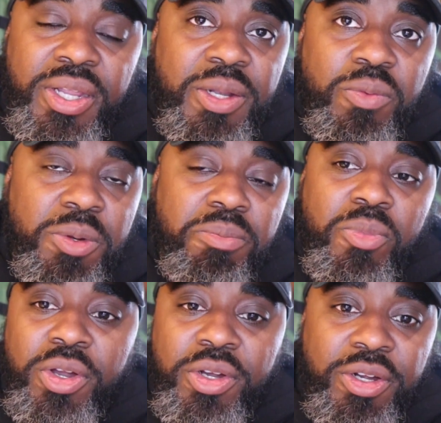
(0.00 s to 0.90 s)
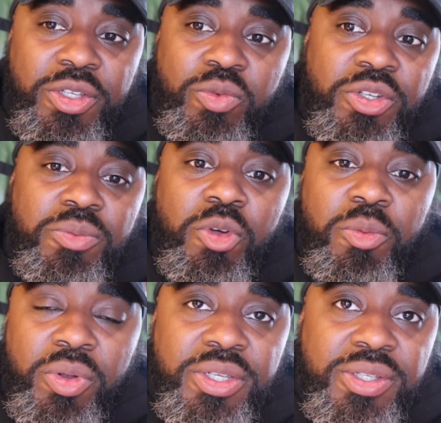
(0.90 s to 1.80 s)
They didn't want more incarceration, more
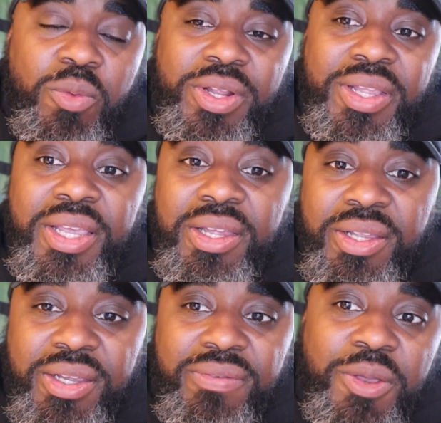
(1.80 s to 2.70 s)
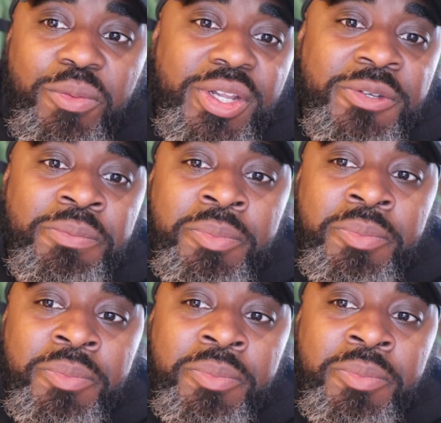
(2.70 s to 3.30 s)
police. They wanted healing. They wanted